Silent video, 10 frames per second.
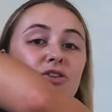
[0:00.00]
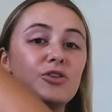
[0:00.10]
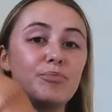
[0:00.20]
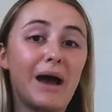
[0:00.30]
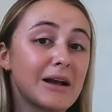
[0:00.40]
a
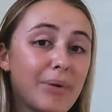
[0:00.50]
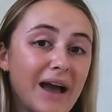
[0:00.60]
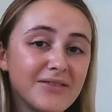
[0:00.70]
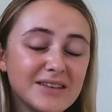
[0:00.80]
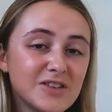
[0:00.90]
good
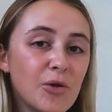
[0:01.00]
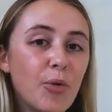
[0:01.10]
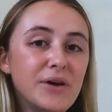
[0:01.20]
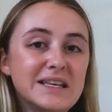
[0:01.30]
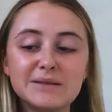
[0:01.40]
backpack. There's no
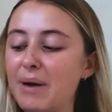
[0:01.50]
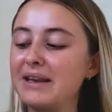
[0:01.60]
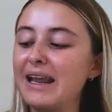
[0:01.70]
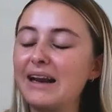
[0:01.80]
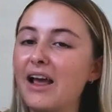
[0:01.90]
point in
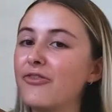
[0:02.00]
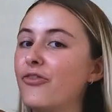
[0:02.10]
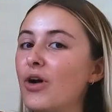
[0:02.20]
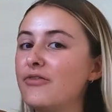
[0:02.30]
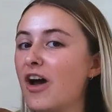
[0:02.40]
spending like
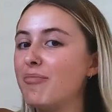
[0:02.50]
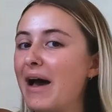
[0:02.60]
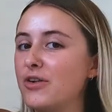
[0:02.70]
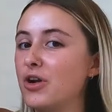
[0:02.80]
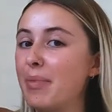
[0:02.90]
£45
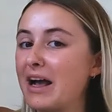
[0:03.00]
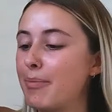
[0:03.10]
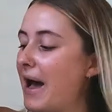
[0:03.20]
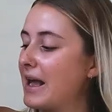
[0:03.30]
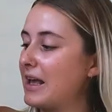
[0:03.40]
on a
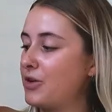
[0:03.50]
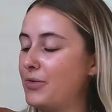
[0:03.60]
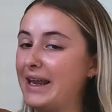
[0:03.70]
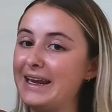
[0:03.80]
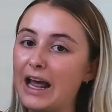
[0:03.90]
backpack.
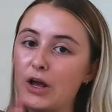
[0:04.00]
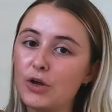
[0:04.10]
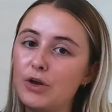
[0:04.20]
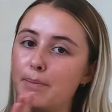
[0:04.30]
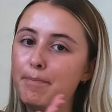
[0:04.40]
You need a
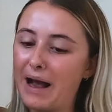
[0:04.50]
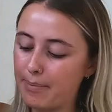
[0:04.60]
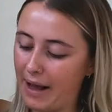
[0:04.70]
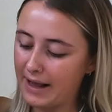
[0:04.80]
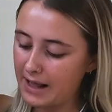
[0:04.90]
good
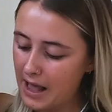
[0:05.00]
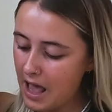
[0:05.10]
backpack.